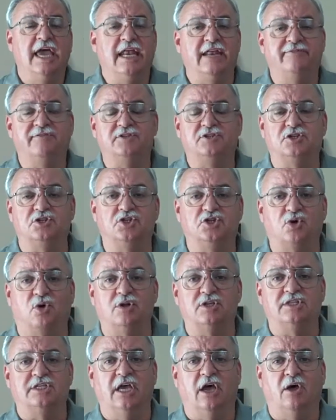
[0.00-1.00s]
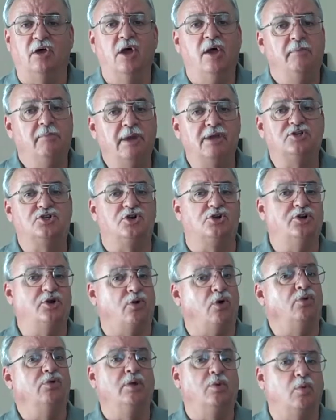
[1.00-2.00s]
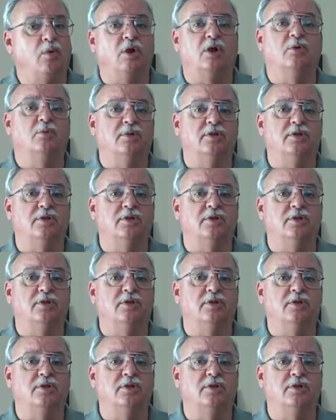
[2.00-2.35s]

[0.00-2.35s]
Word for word: And if it's a short sale, make sure you're only working